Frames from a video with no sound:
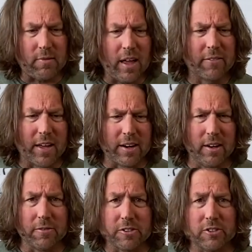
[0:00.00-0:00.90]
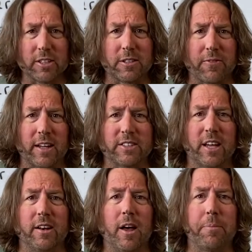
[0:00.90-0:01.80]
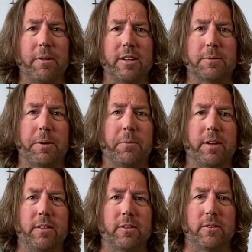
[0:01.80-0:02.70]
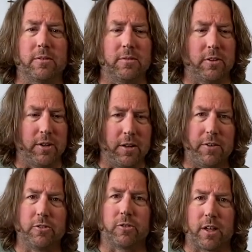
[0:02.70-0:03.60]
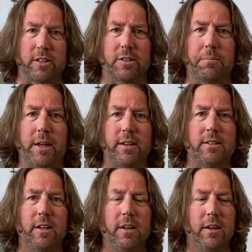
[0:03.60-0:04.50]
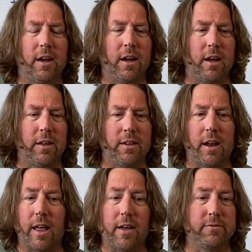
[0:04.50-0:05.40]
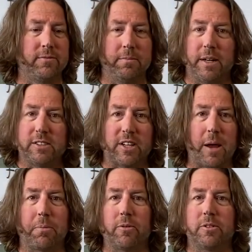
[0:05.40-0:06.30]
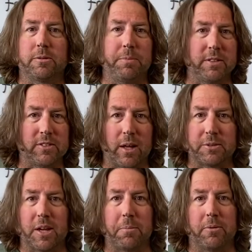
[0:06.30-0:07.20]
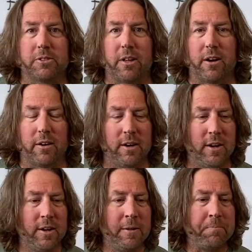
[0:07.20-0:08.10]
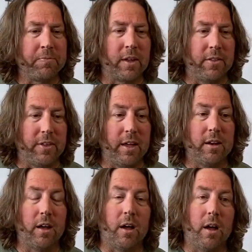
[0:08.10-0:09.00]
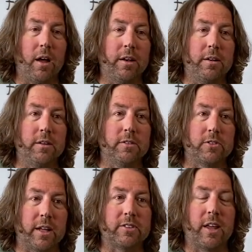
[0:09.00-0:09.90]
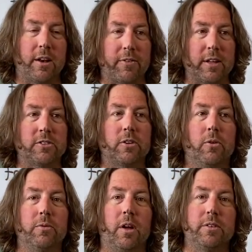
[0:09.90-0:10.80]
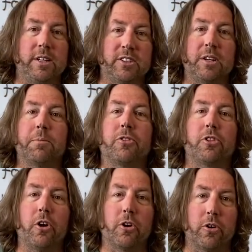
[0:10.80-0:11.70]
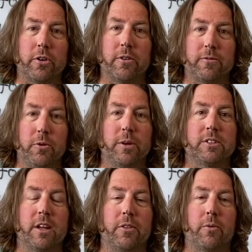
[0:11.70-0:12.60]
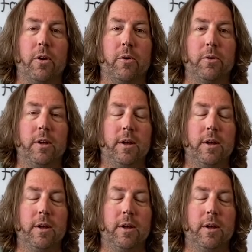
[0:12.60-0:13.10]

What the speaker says: I've got enough to justify setting up and lets people get their individual cuts of meat. Then I'll have mini samplers, beef snob samplers there. And then so that's that event. So on December 3rd, a few weeks down the road,